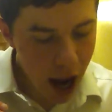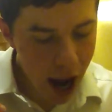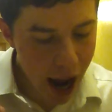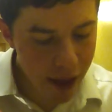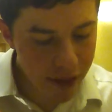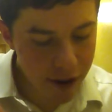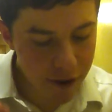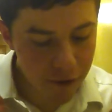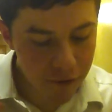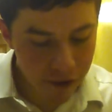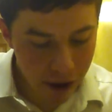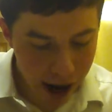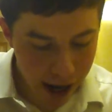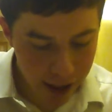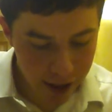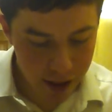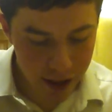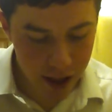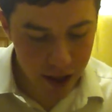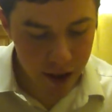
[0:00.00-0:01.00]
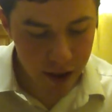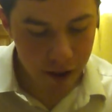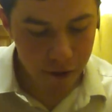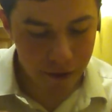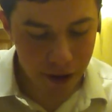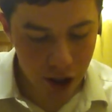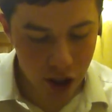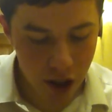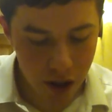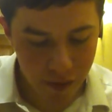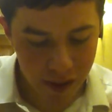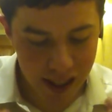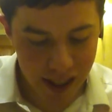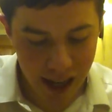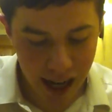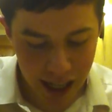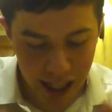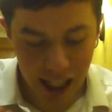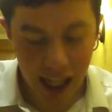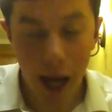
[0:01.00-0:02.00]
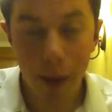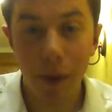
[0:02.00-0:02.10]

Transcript: and then finally, the vision of the second